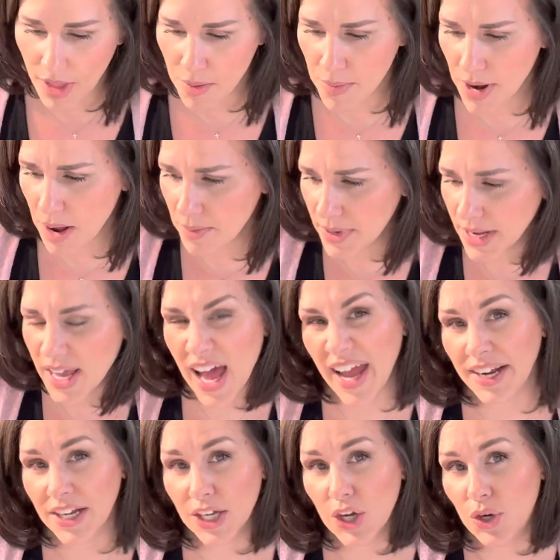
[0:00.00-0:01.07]
But I'm gonna
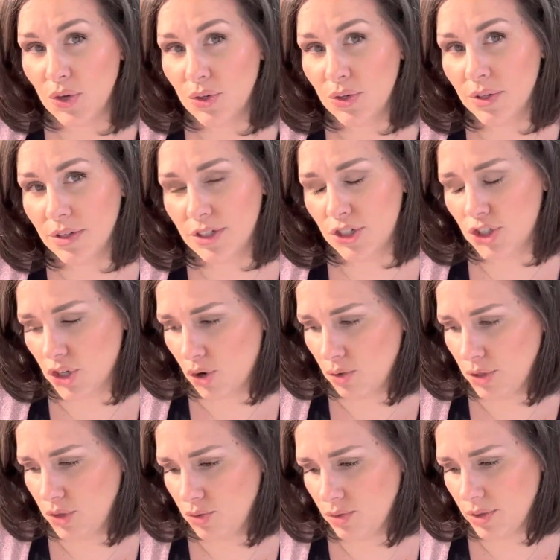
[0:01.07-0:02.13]
kind of go show
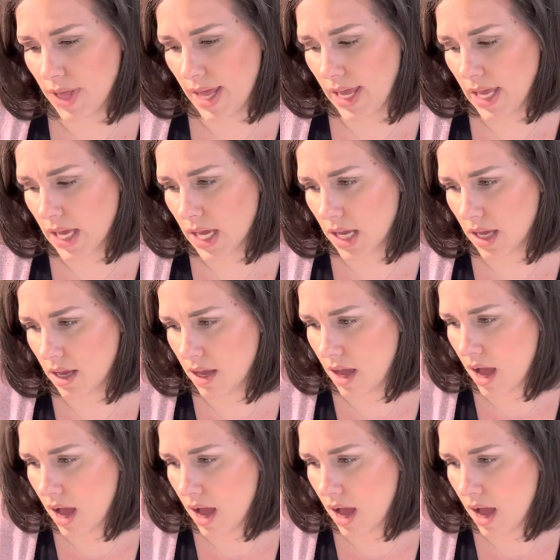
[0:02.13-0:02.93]
you like